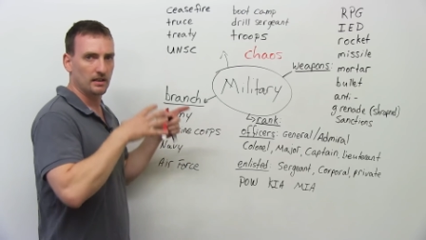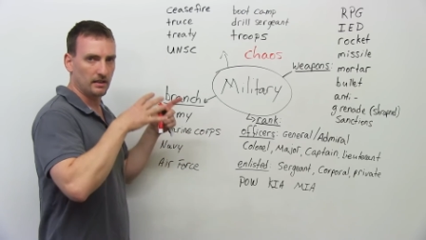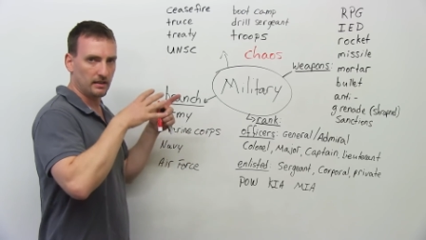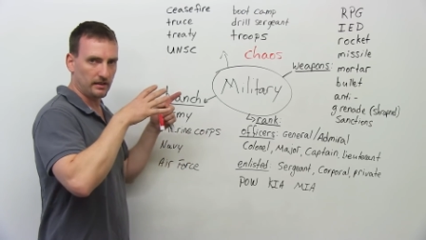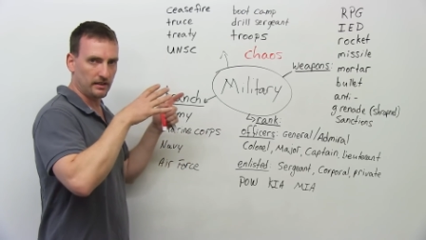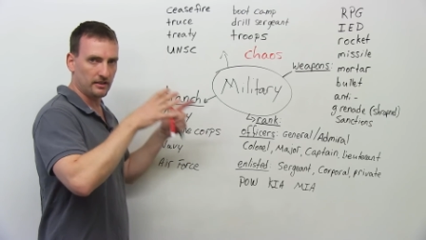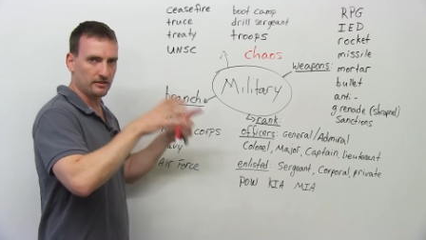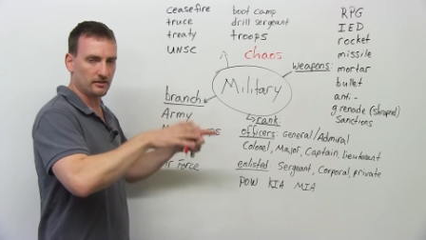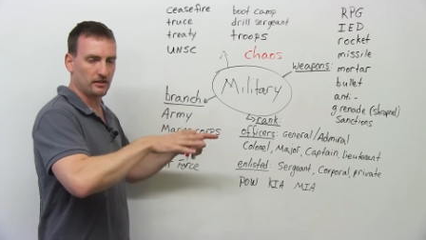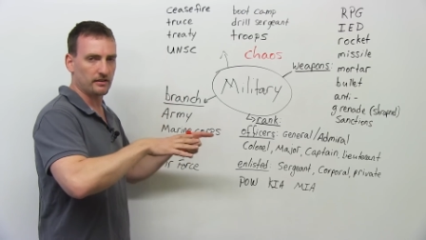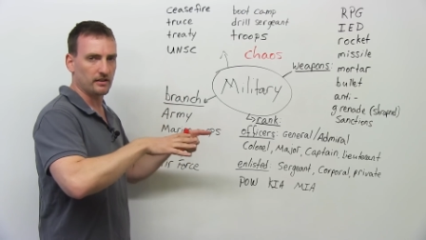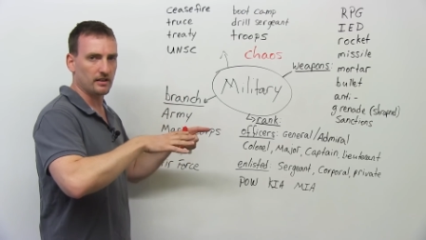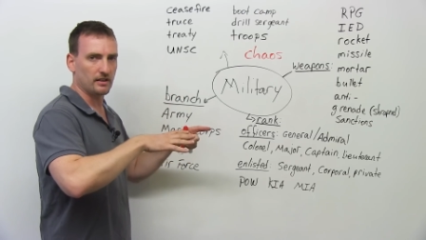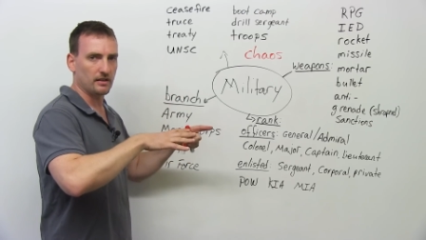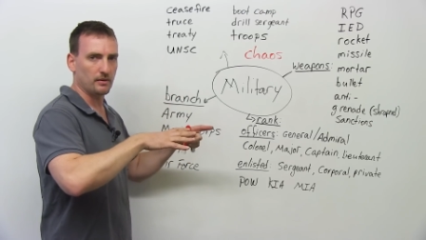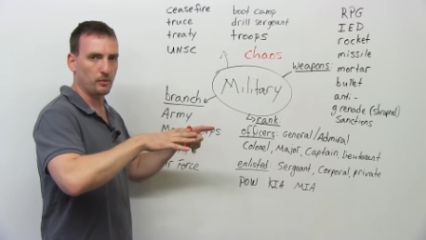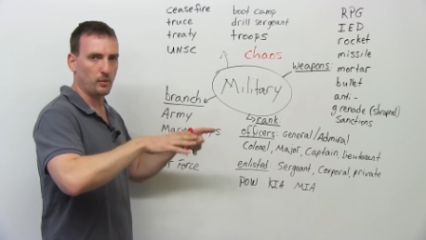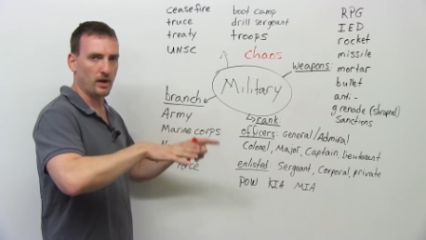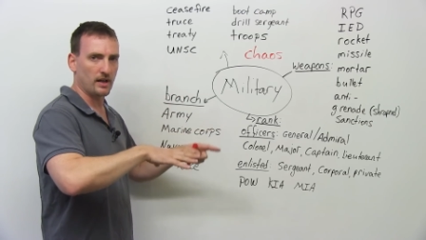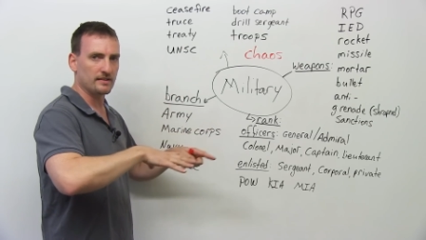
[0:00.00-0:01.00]
These are
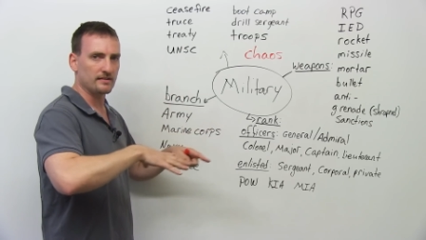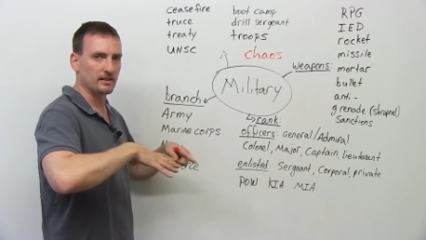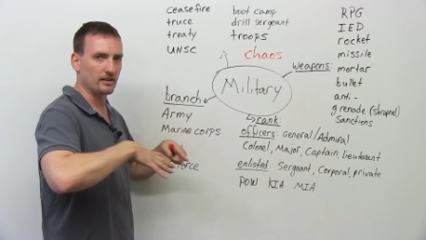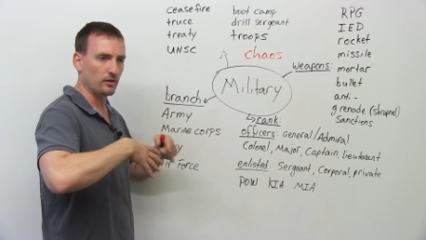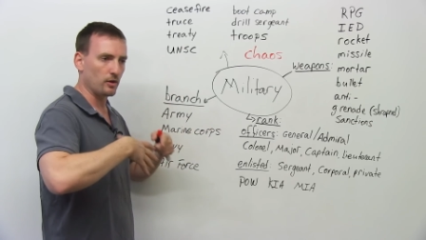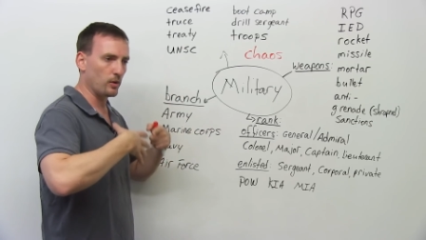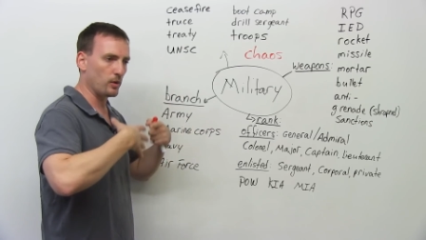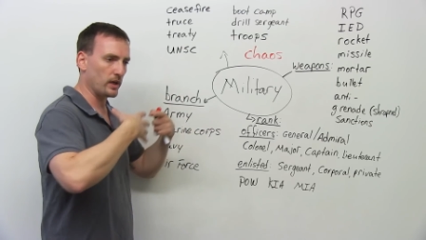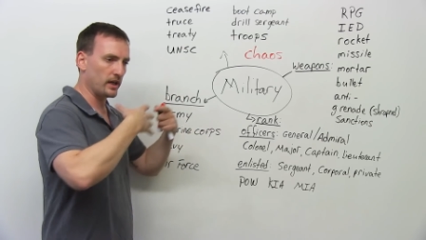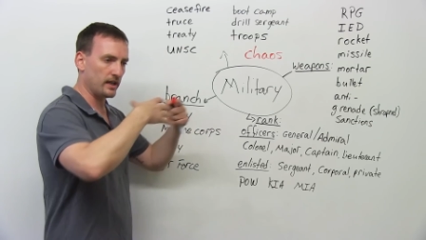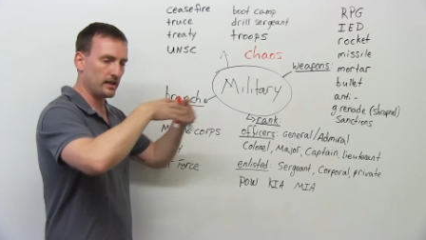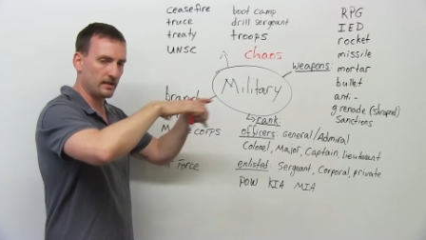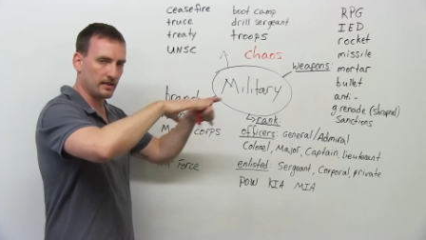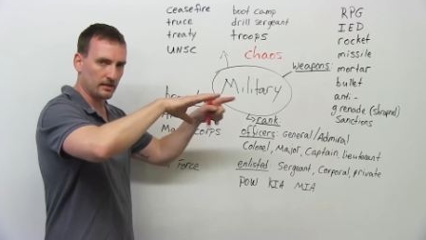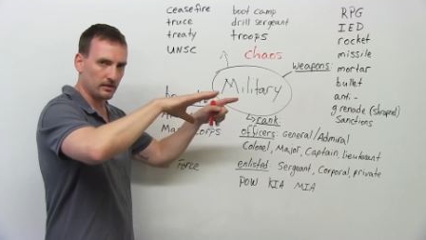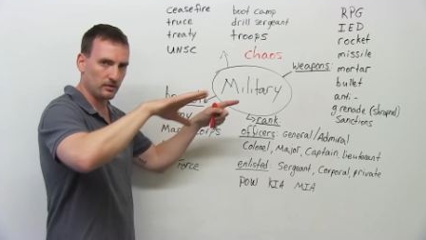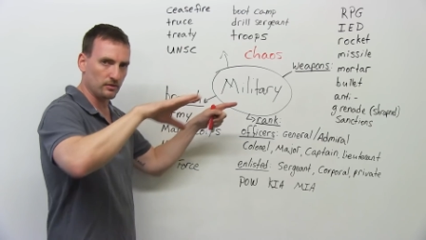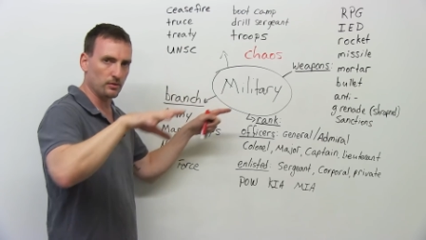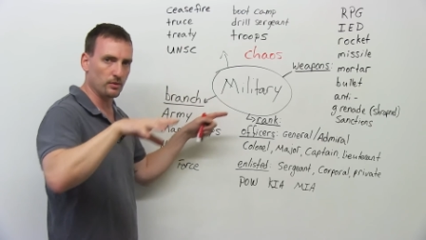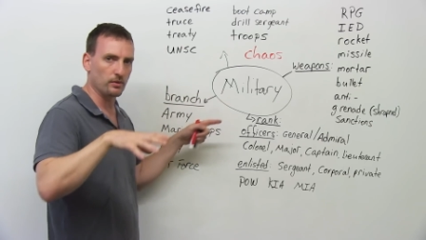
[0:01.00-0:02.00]
the ones that go in
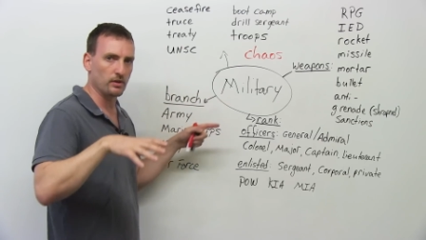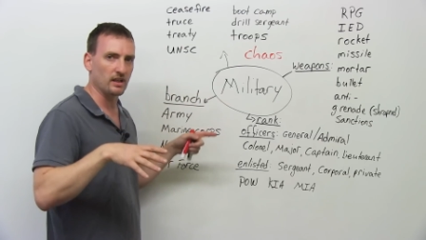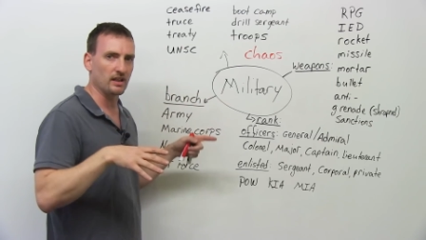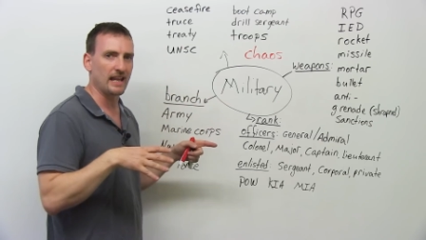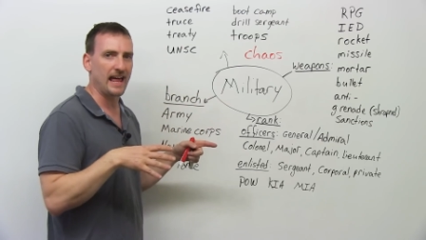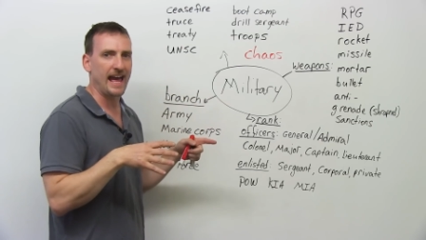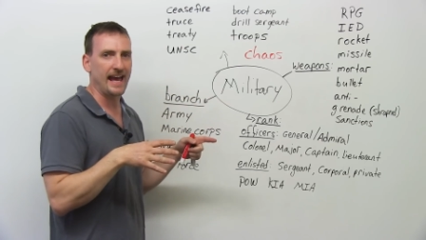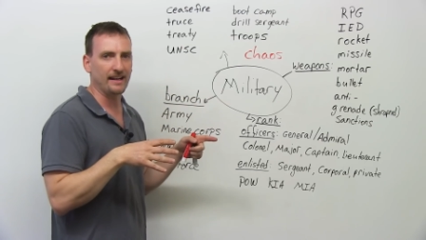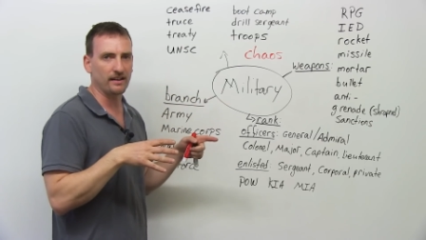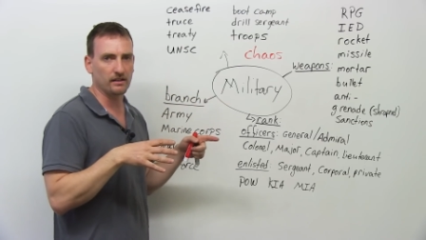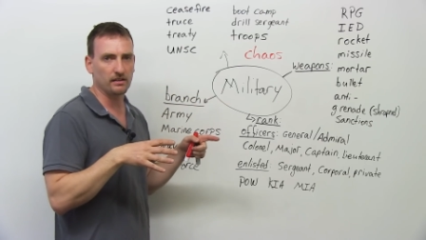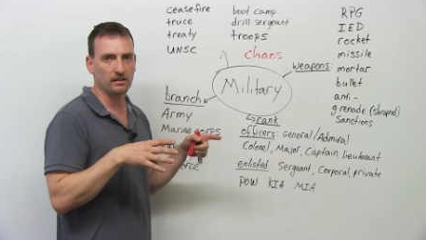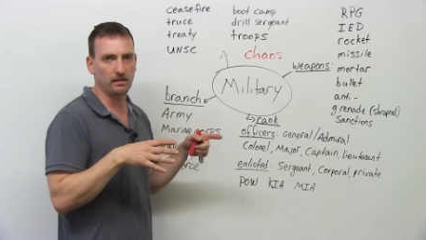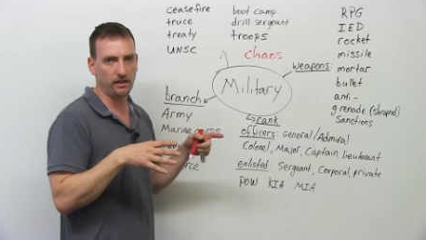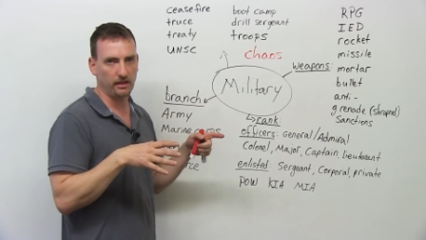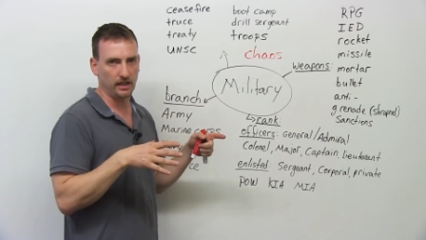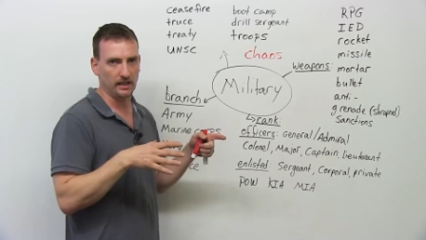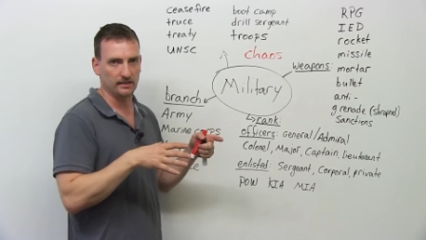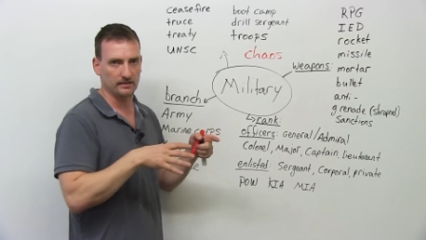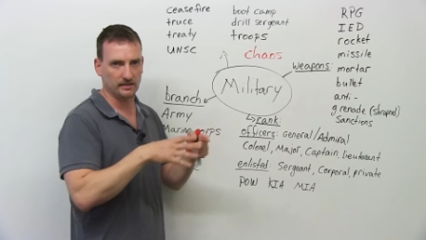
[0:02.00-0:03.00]
and do the land
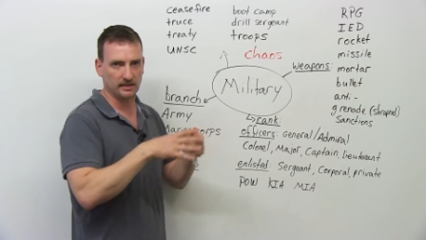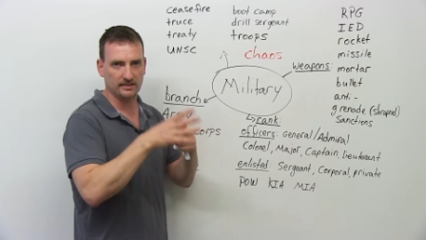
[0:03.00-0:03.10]
things.